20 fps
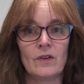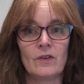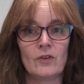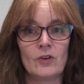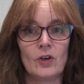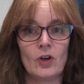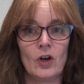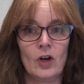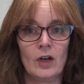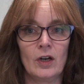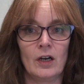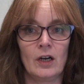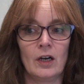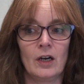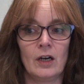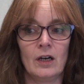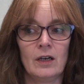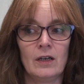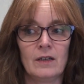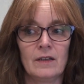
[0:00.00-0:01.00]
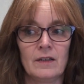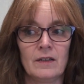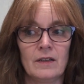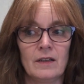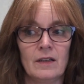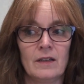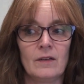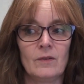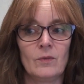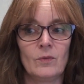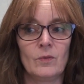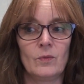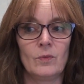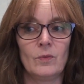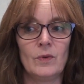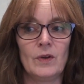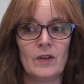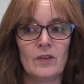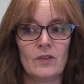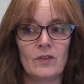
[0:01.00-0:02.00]
our daughter
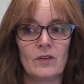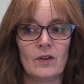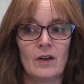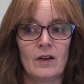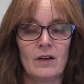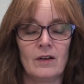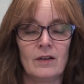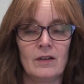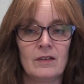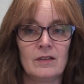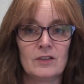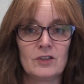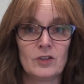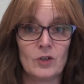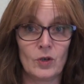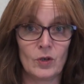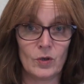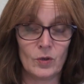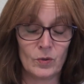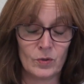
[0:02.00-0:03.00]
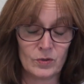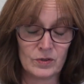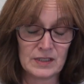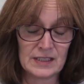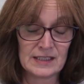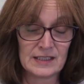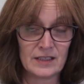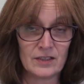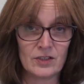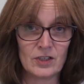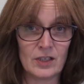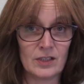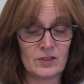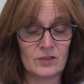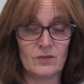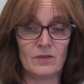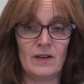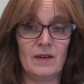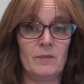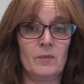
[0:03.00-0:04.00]
with our old C J
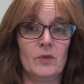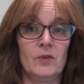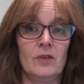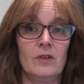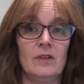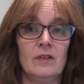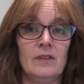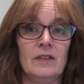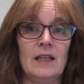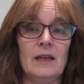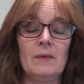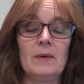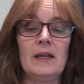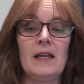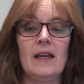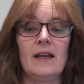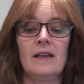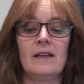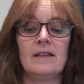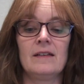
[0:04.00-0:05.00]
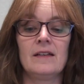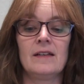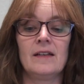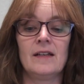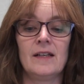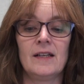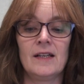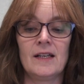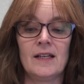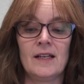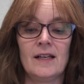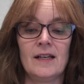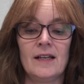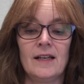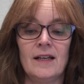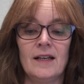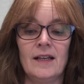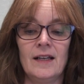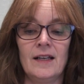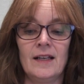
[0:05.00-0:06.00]
Scrambler that we had,
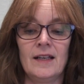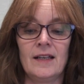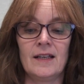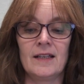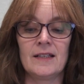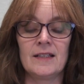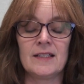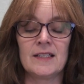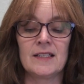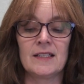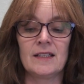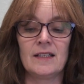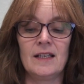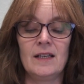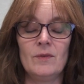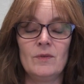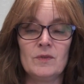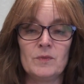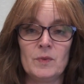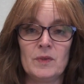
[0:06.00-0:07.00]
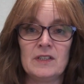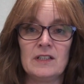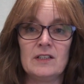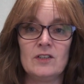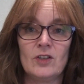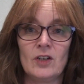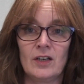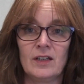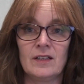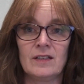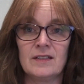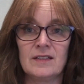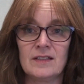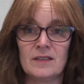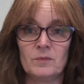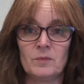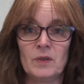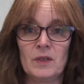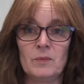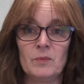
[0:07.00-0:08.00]
and he was busy talking to
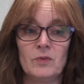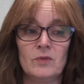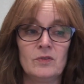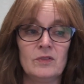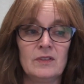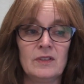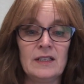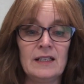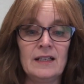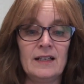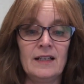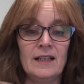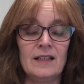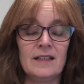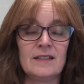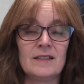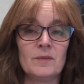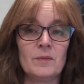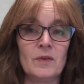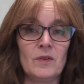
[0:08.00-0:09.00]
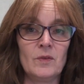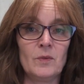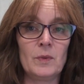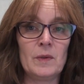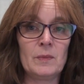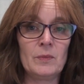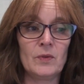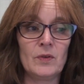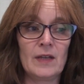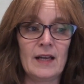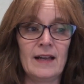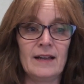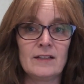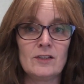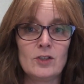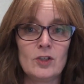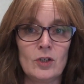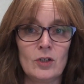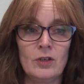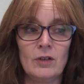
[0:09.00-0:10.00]
some people, and some other people
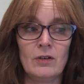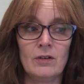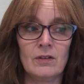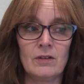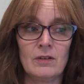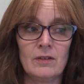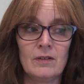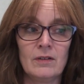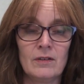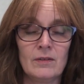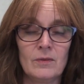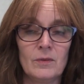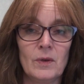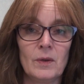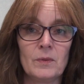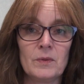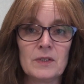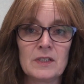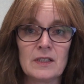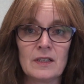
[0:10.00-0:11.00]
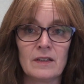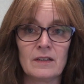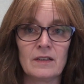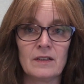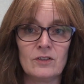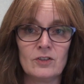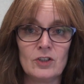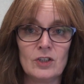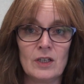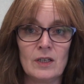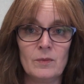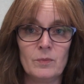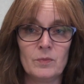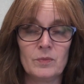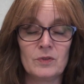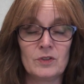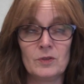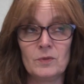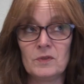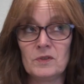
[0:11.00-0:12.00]
asked her what was on the
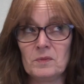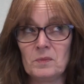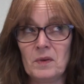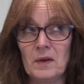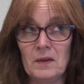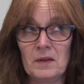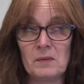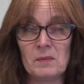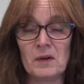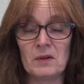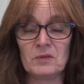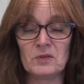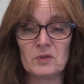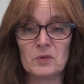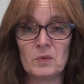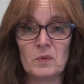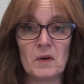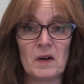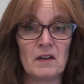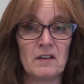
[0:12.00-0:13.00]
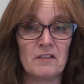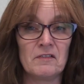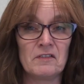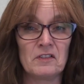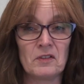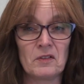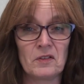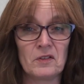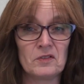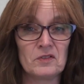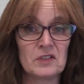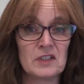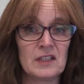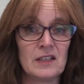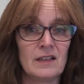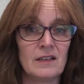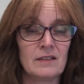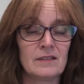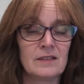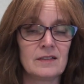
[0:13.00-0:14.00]
Jeep. She was probably about twelve or
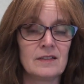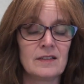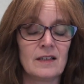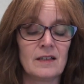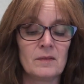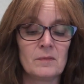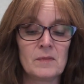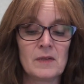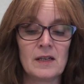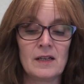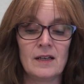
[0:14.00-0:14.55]
thirteen at the time.